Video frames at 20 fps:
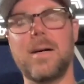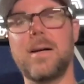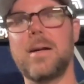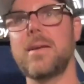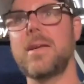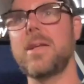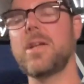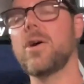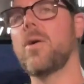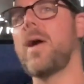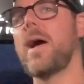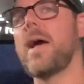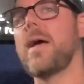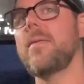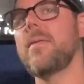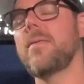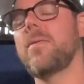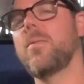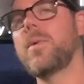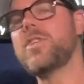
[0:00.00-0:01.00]
you know
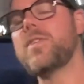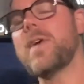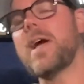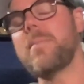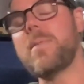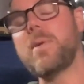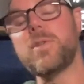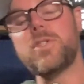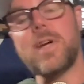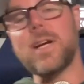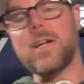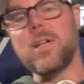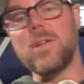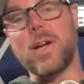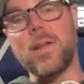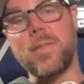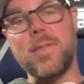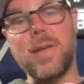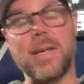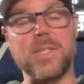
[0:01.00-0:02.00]
we try i mean we track a
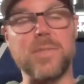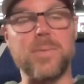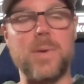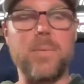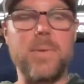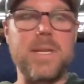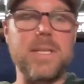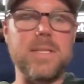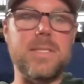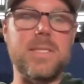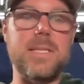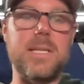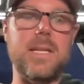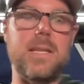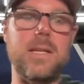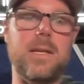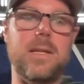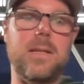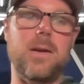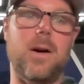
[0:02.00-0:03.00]
lot of things right we can see
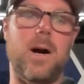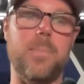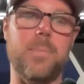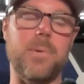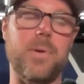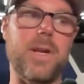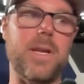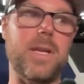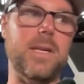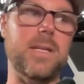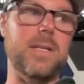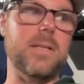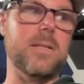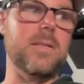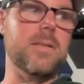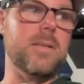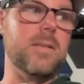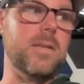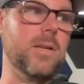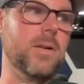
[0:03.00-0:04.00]
the the
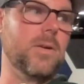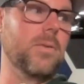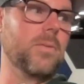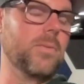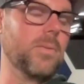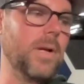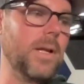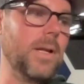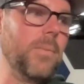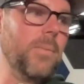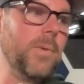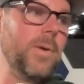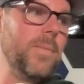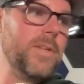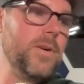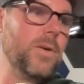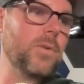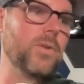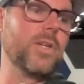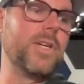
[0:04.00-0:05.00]
operating you know uh, we,
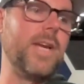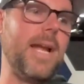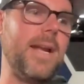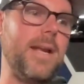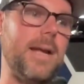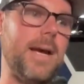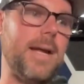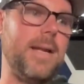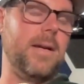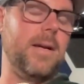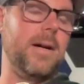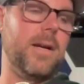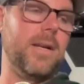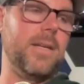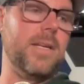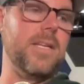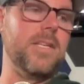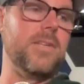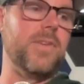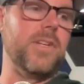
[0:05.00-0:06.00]
we don't look at it at a, on
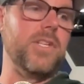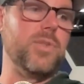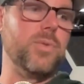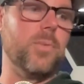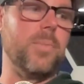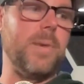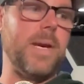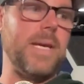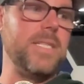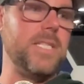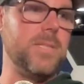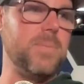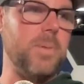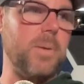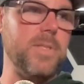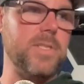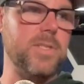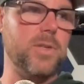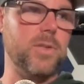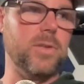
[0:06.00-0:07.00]
an individual basis
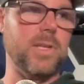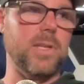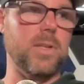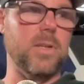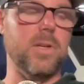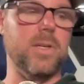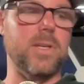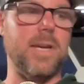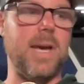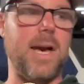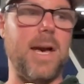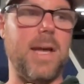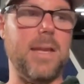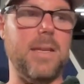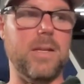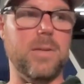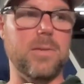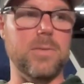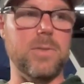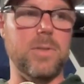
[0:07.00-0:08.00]
but we certainly look
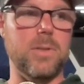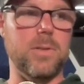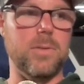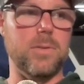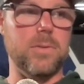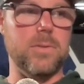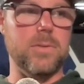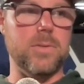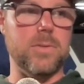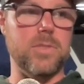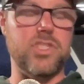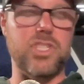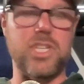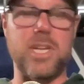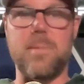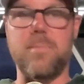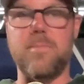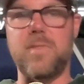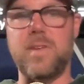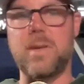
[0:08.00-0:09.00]
at you know, you know, sort of
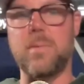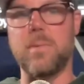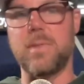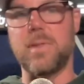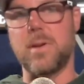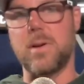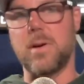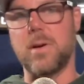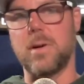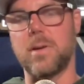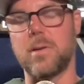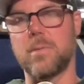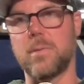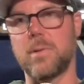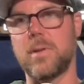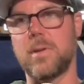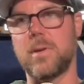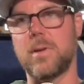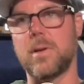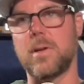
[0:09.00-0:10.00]
gmv within our
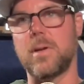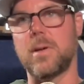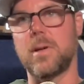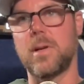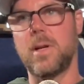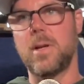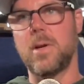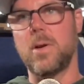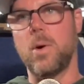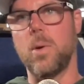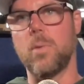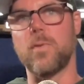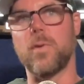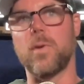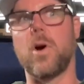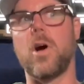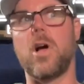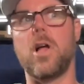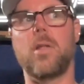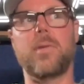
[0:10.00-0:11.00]
within our
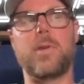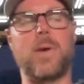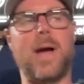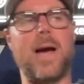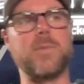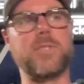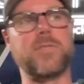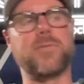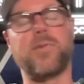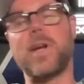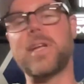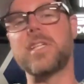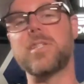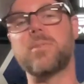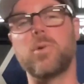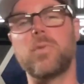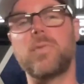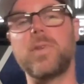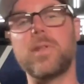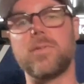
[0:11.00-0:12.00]
overall, you know, how much freight is
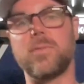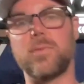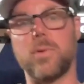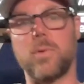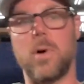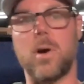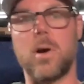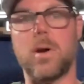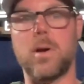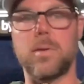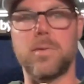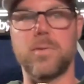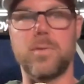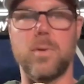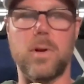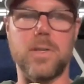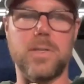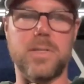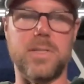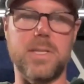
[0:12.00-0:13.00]
moving through our
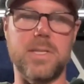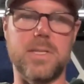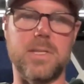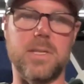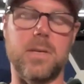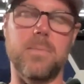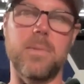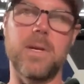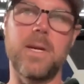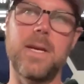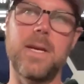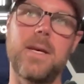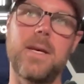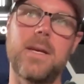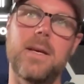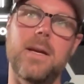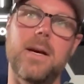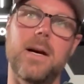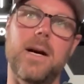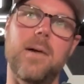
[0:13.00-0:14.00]
through our system.
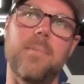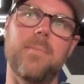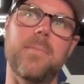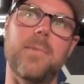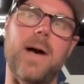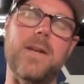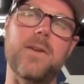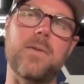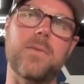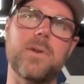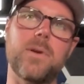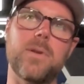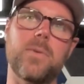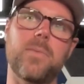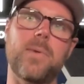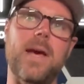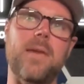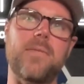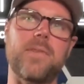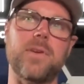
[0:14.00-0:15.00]
Um, I don't know that
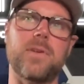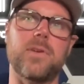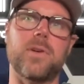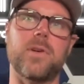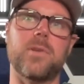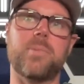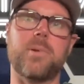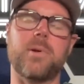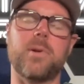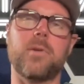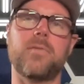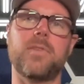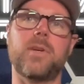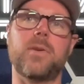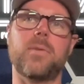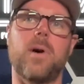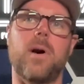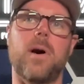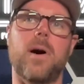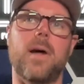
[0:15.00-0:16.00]
we have a good
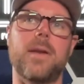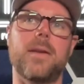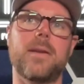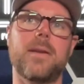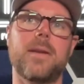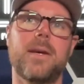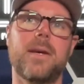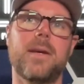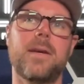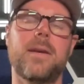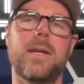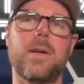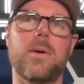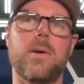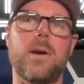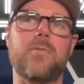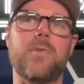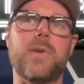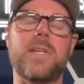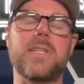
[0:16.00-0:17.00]
purview on, you know,
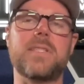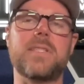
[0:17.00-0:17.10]
if we can